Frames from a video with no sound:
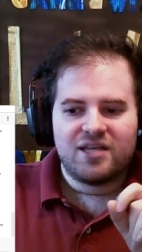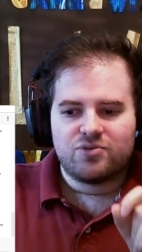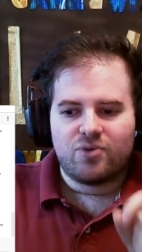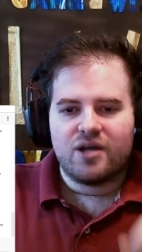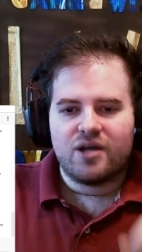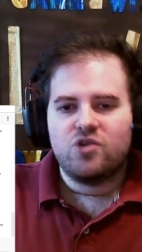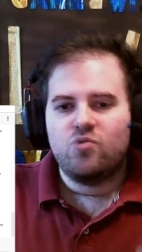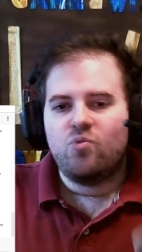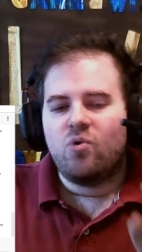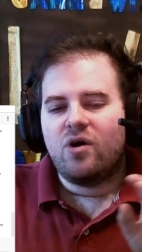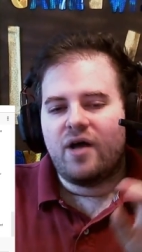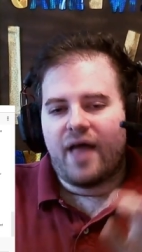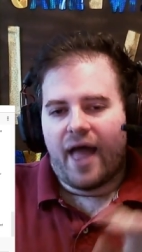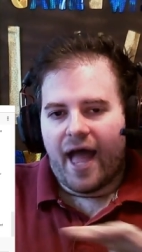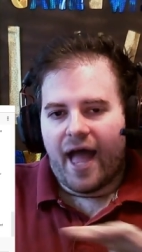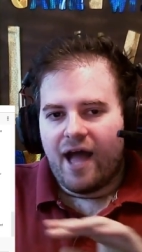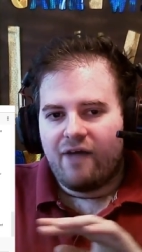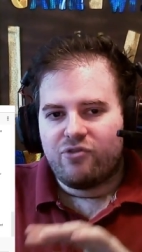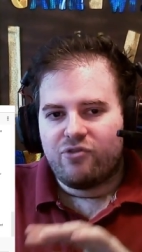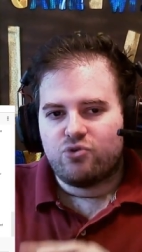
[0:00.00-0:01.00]
why you want to
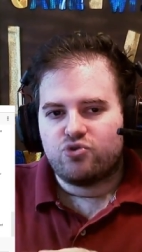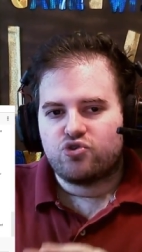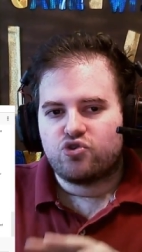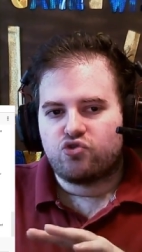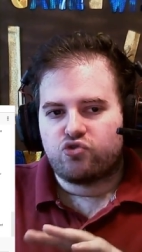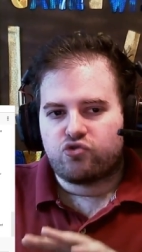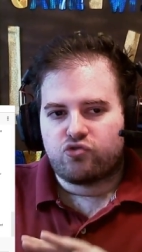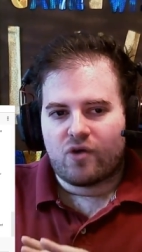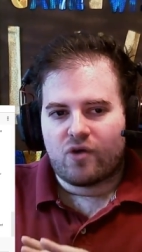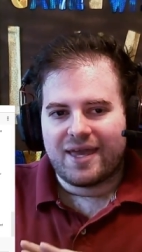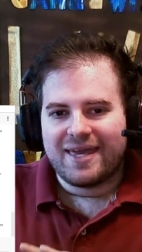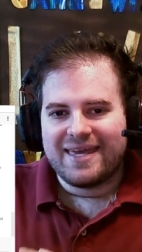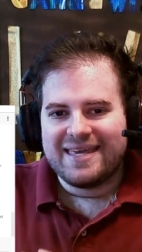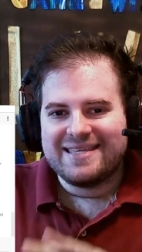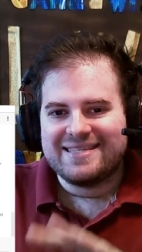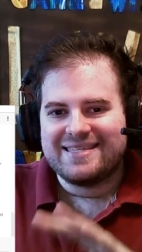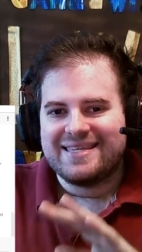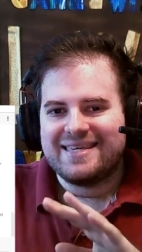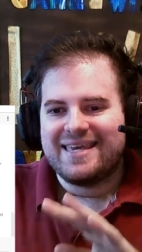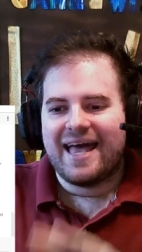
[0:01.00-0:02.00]
have those
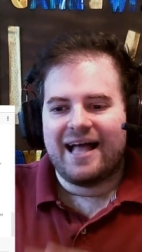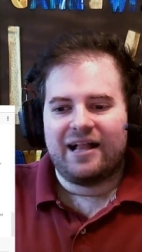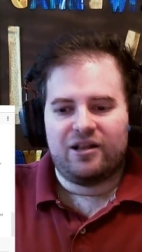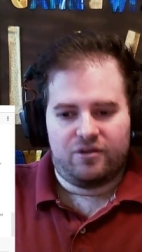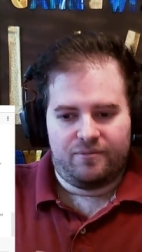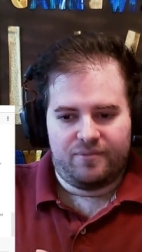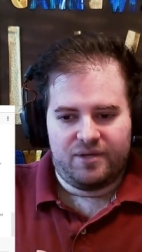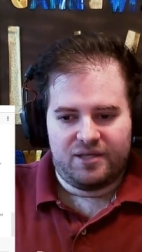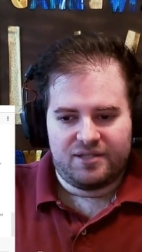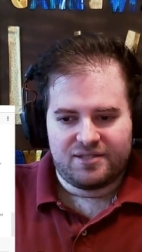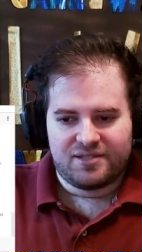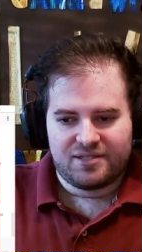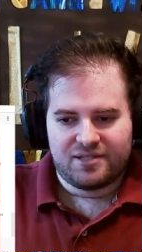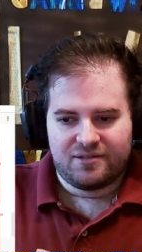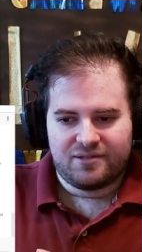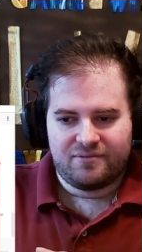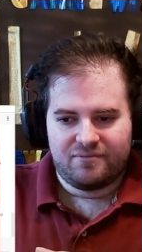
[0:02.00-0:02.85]
crazy elements.